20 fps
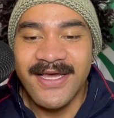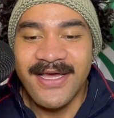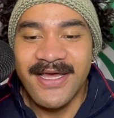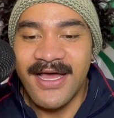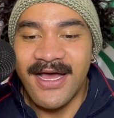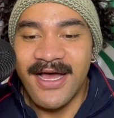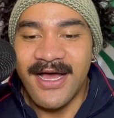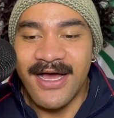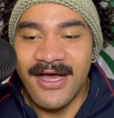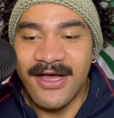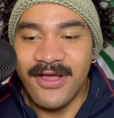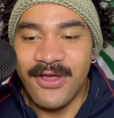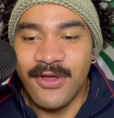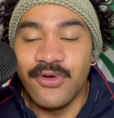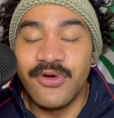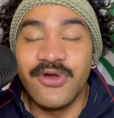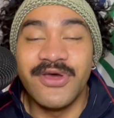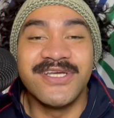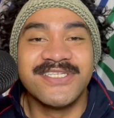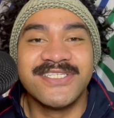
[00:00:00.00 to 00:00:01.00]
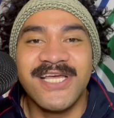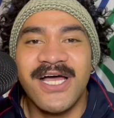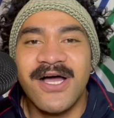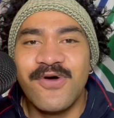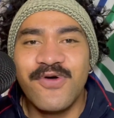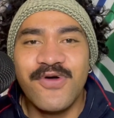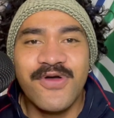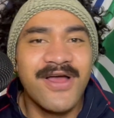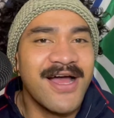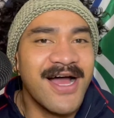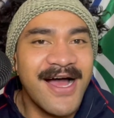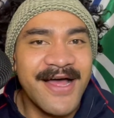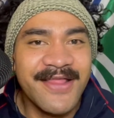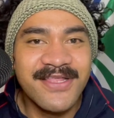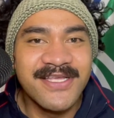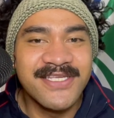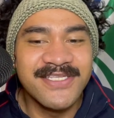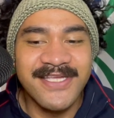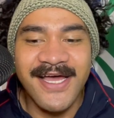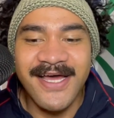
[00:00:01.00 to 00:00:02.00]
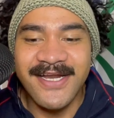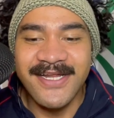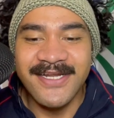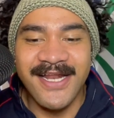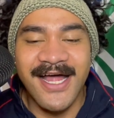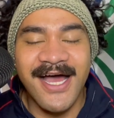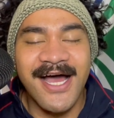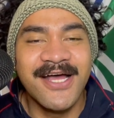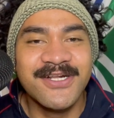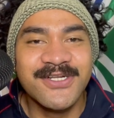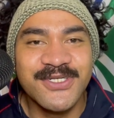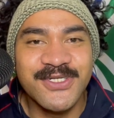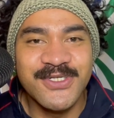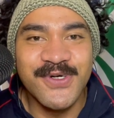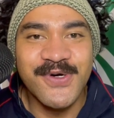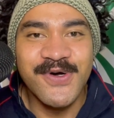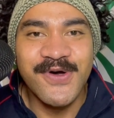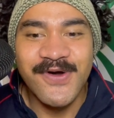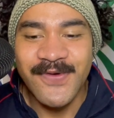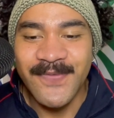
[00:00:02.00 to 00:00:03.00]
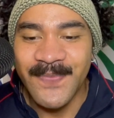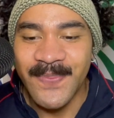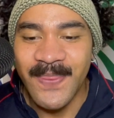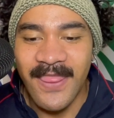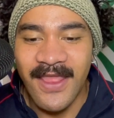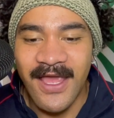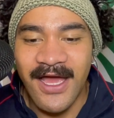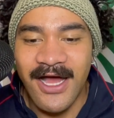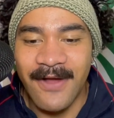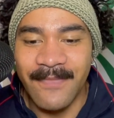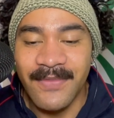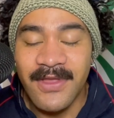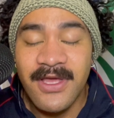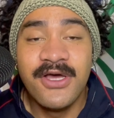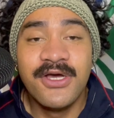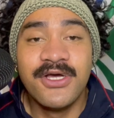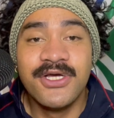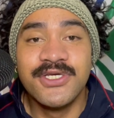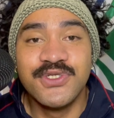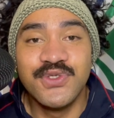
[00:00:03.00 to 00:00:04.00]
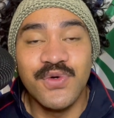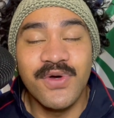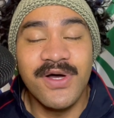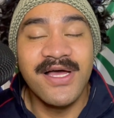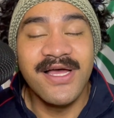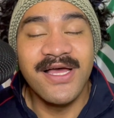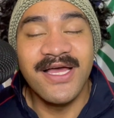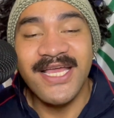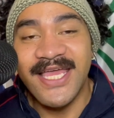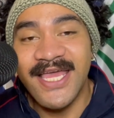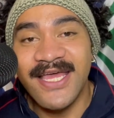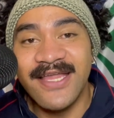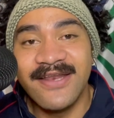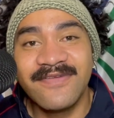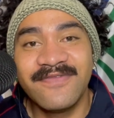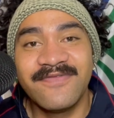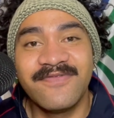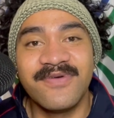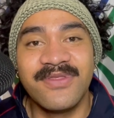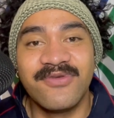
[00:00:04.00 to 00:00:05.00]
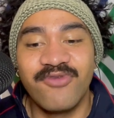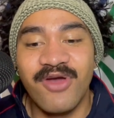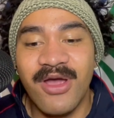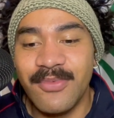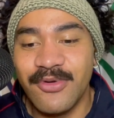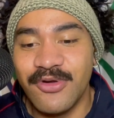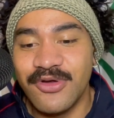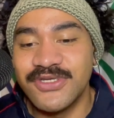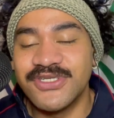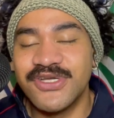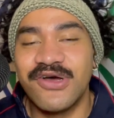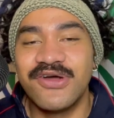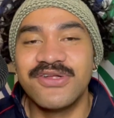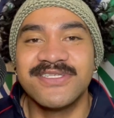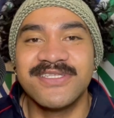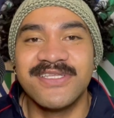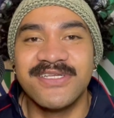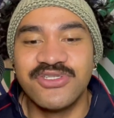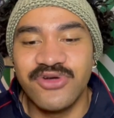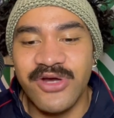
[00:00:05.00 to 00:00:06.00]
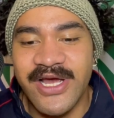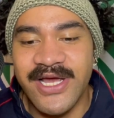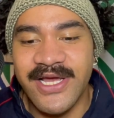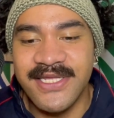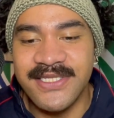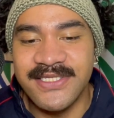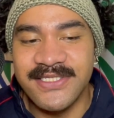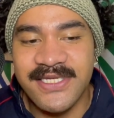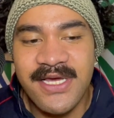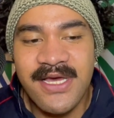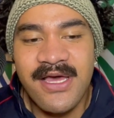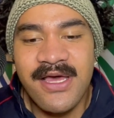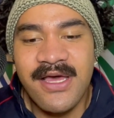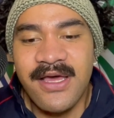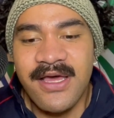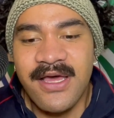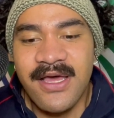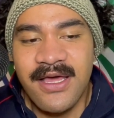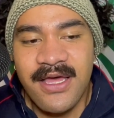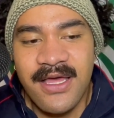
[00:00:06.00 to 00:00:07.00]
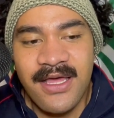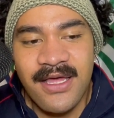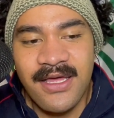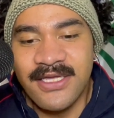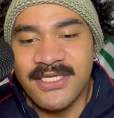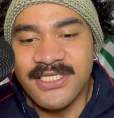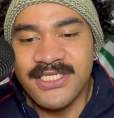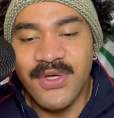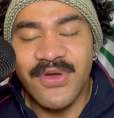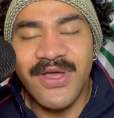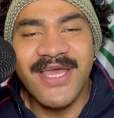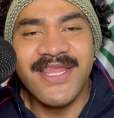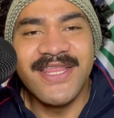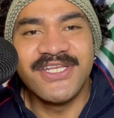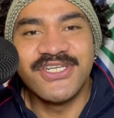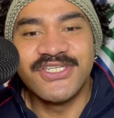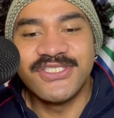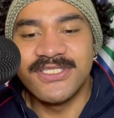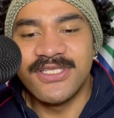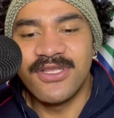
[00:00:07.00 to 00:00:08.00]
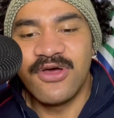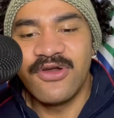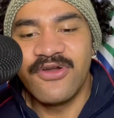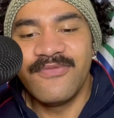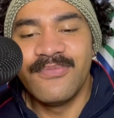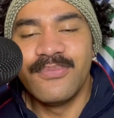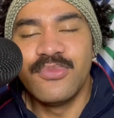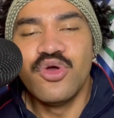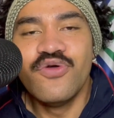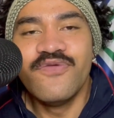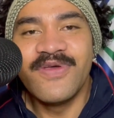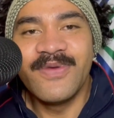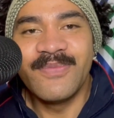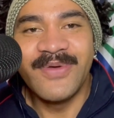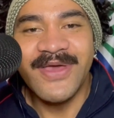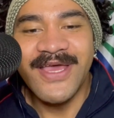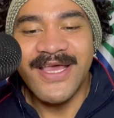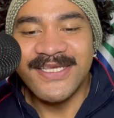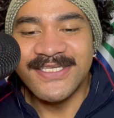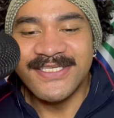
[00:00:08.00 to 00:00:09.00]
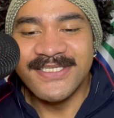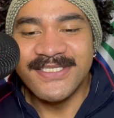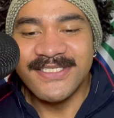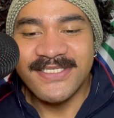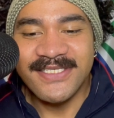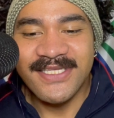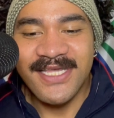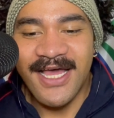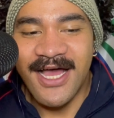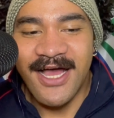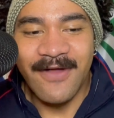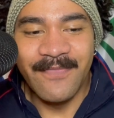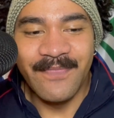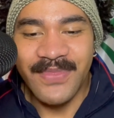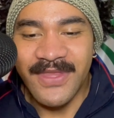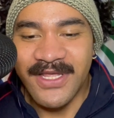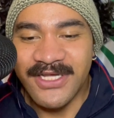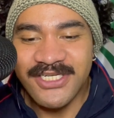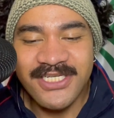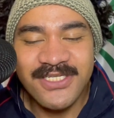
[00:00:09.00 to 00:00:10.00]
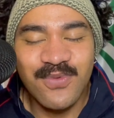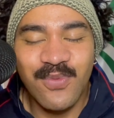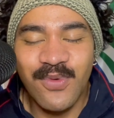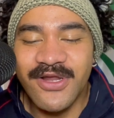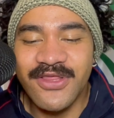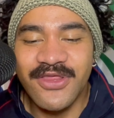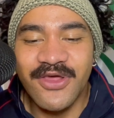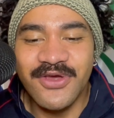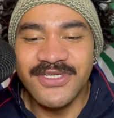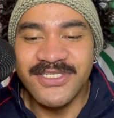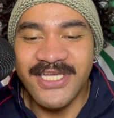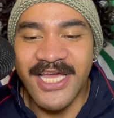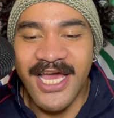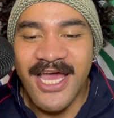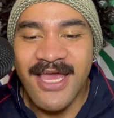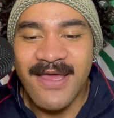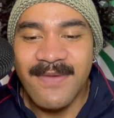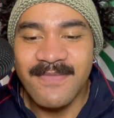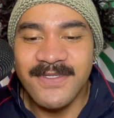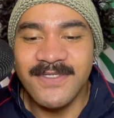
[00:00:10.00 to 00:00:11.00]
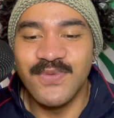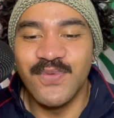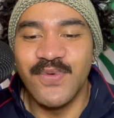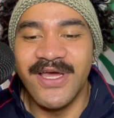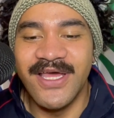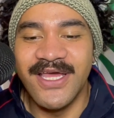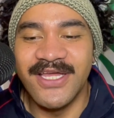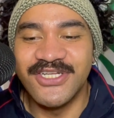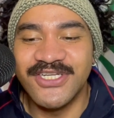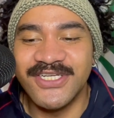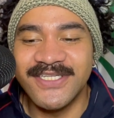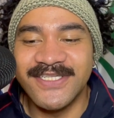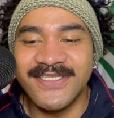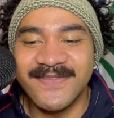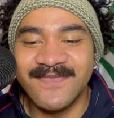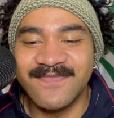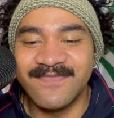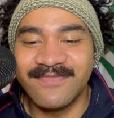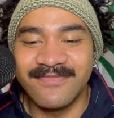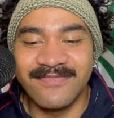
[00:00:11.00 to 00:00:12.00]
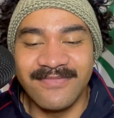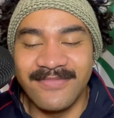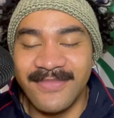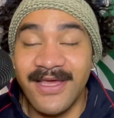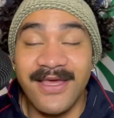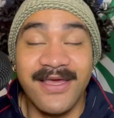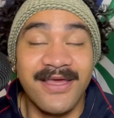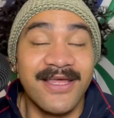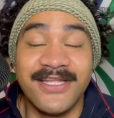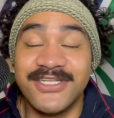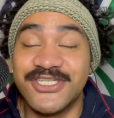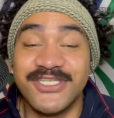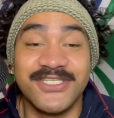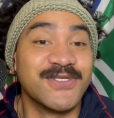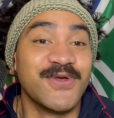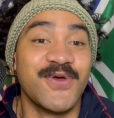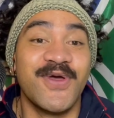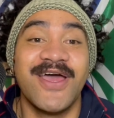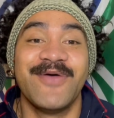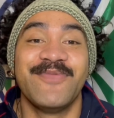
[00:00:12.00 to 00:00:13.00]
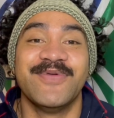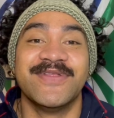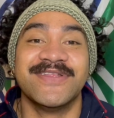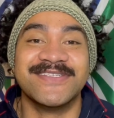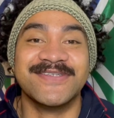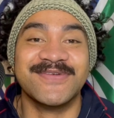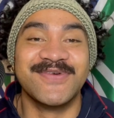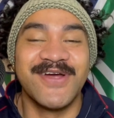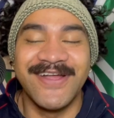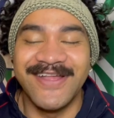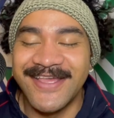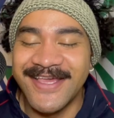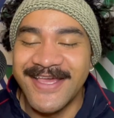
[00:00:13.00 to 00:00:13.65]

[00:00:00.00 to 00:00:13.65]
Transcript: Goroisau, undecided, unsure. Su'a, again, from the Rabbitohs, gone to the Dragons. So again, there's just a lot of moving pieces. It's just one of those games where it just so happens, right?